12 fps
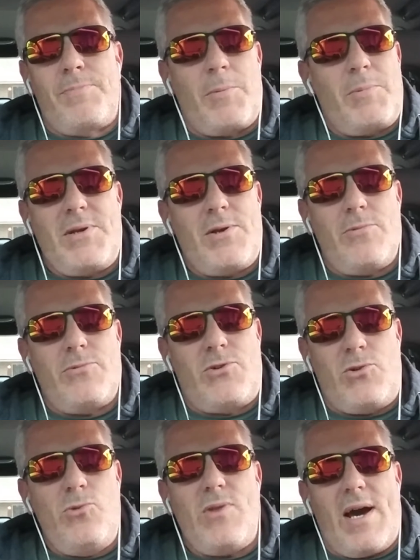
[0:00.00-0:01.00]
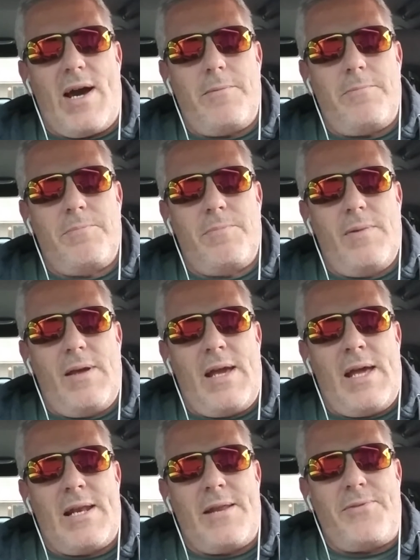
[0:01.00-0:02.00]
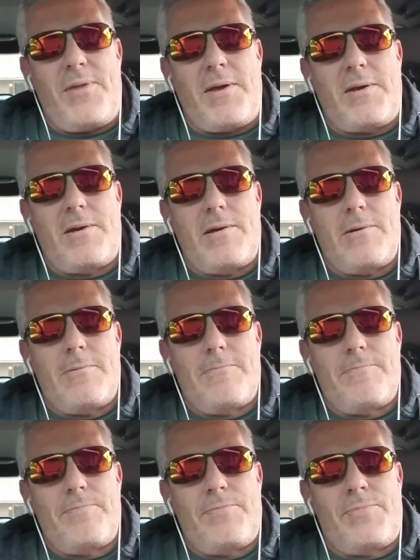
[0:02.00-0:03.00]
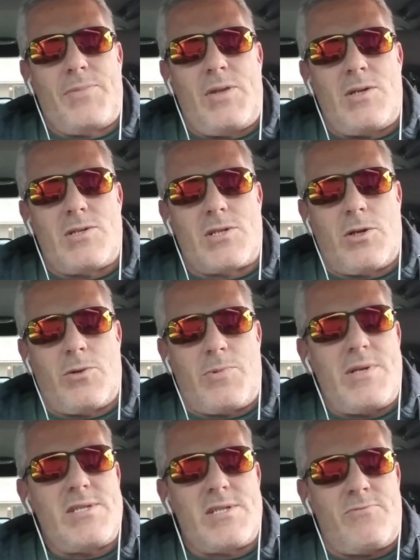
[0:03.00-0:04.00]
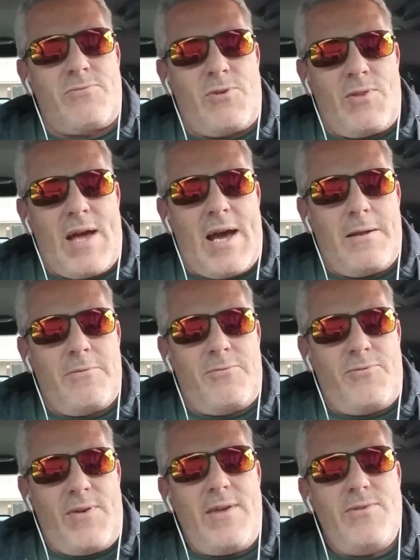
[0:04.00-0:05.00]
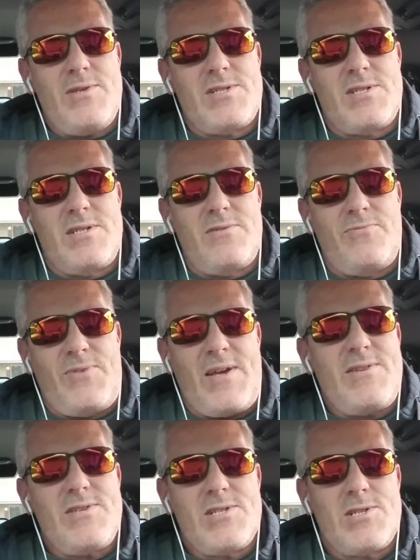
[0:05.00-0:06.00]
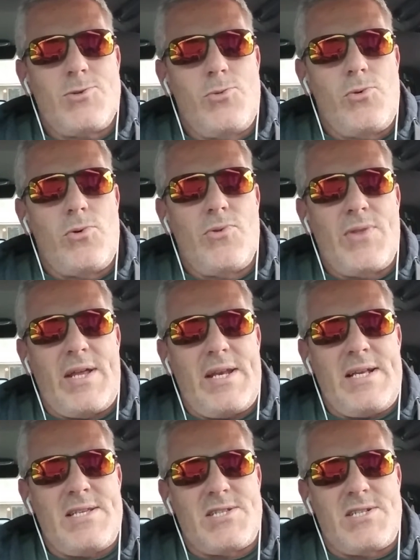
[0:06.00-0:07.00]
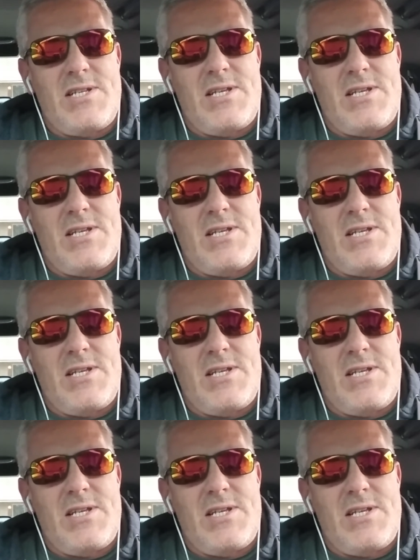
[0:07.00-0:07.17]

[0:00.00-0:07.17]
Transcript: we don't do that. And I think there's a good reason for that. Faith is a tool that is,